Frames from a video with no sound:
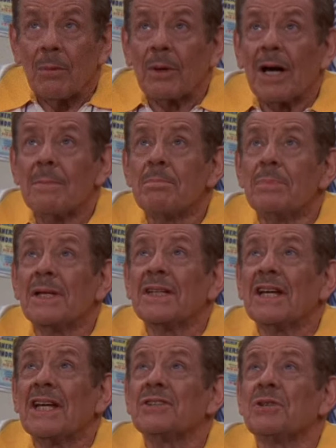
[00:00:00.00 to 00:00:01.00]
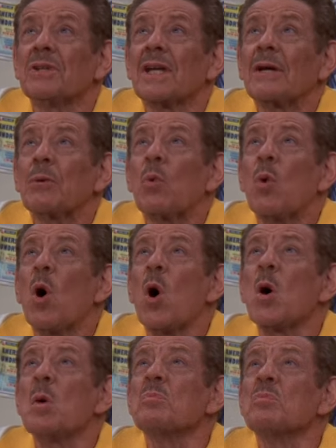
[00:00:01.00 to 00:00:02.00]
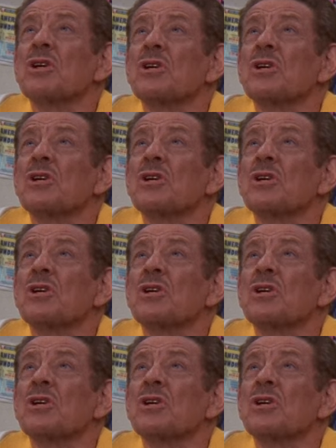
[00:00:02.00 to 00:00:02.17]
When I bit into that warm,